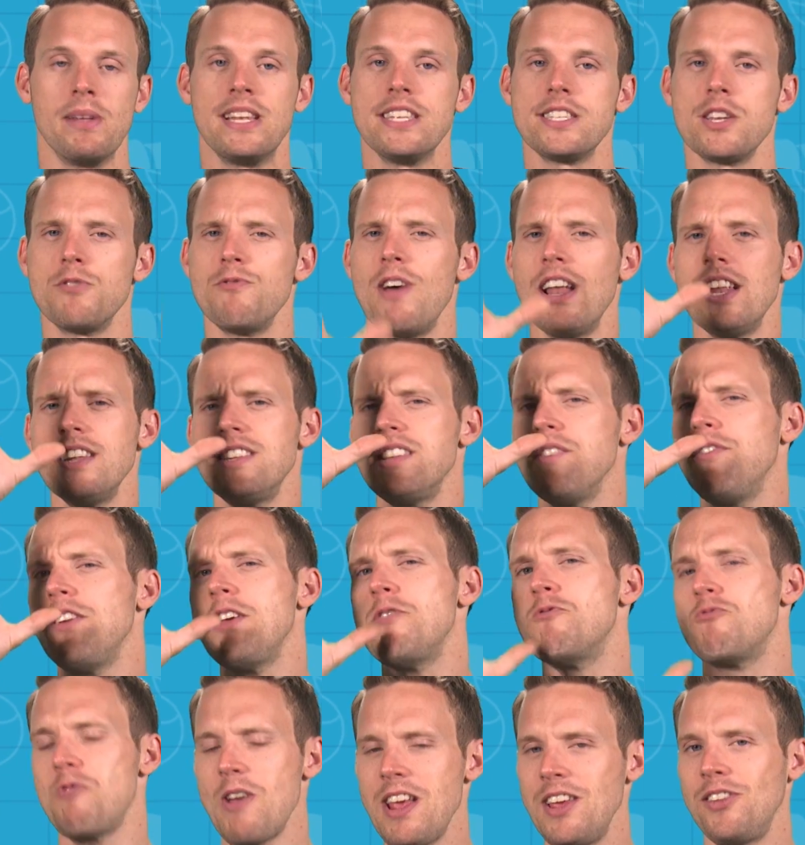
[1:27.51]
But it's a
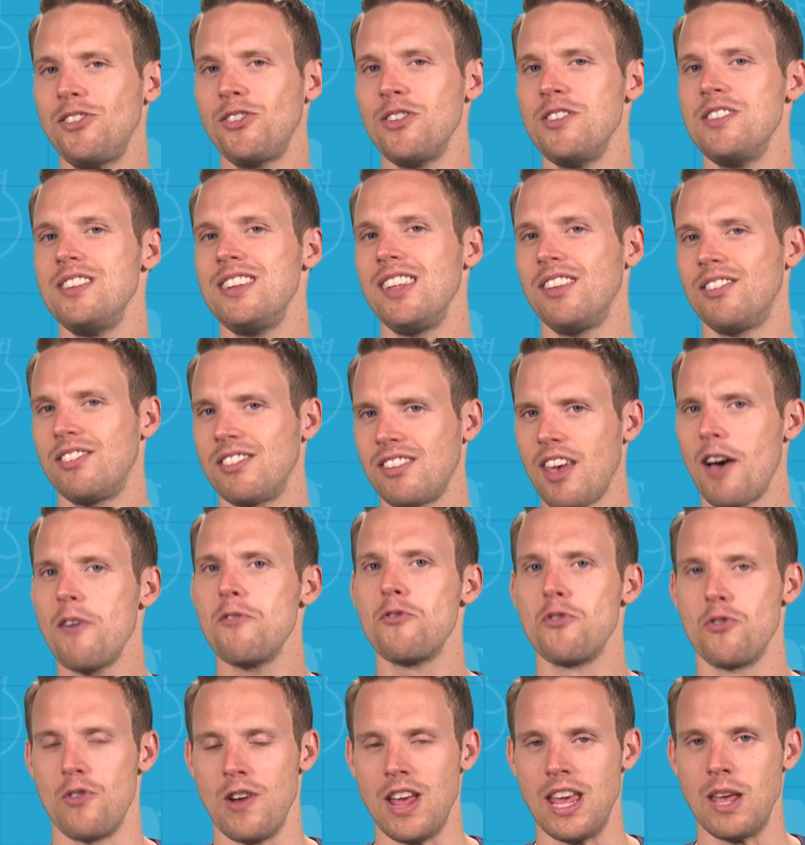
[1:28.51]
relatively recent
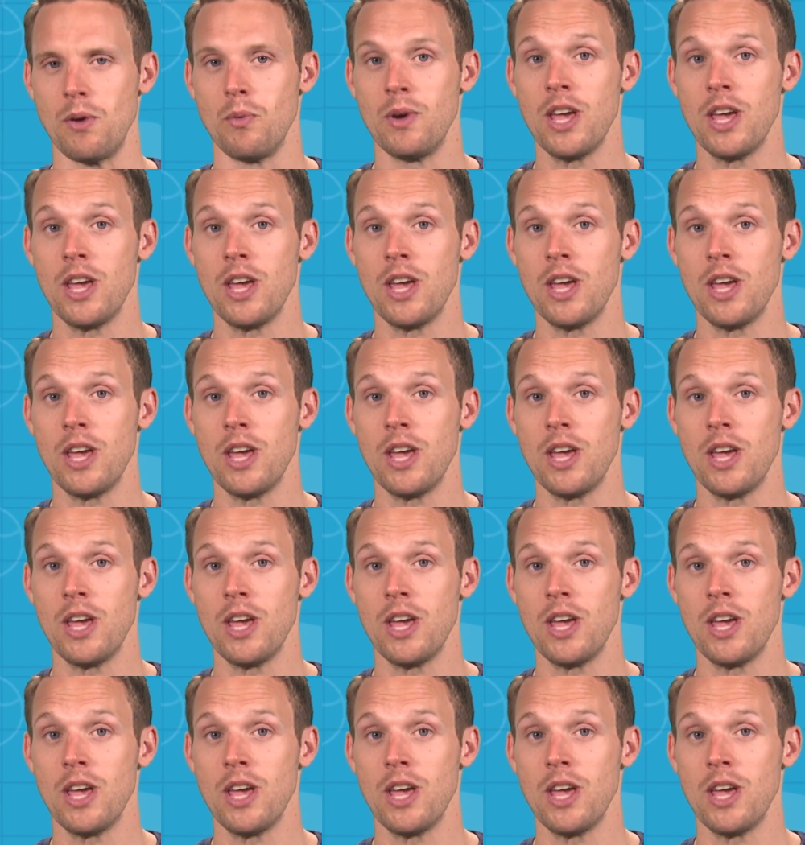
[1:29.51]
discovery.